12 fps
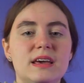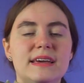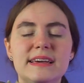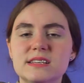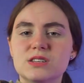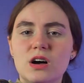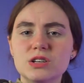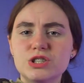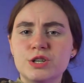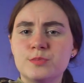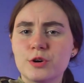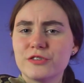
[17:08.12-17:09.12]
He is
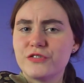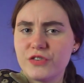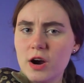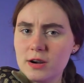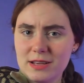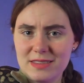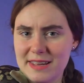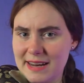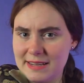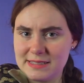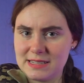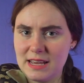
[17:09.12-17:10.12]
also more farty than
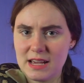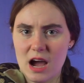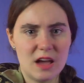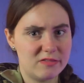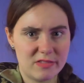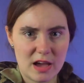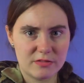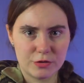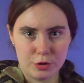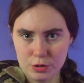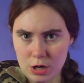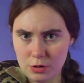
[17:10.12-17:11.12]
any snake I've
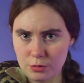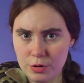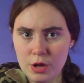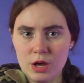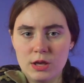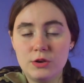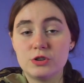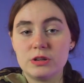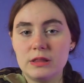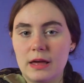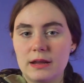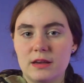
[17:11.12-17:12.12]
ever known,
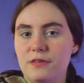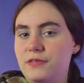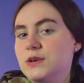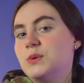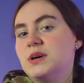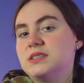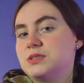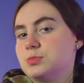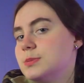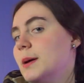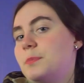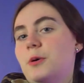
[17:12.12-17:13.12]
usually letting a few
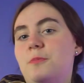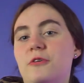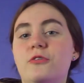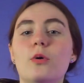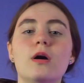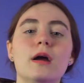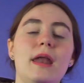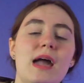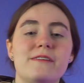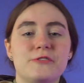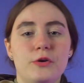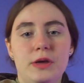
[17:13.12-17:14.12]
ones rip before and
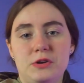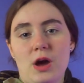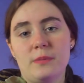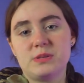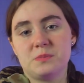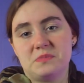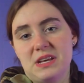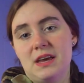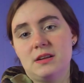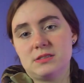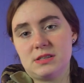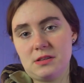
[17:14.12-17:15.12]
after he drops some
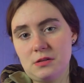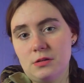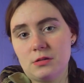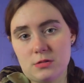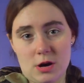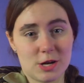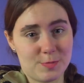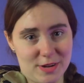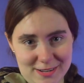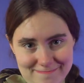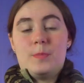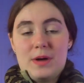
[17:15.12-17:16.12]
potatoes in the old crock
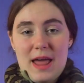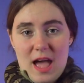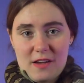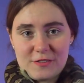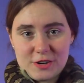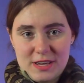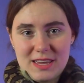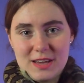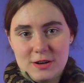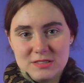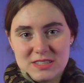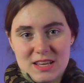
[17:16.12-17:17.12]
pot. But after he
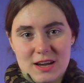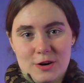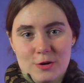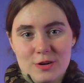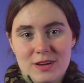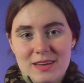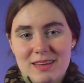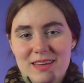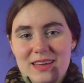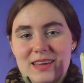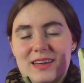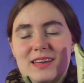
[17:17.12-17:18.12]
goes, though,
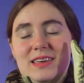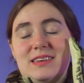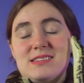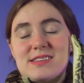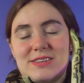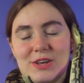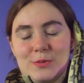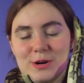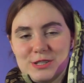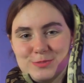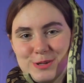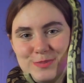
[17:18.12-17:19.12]
he's so
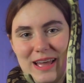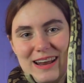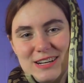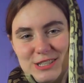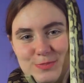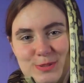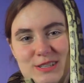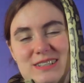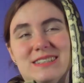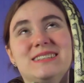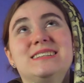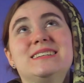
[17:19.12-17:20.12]
much more manageable.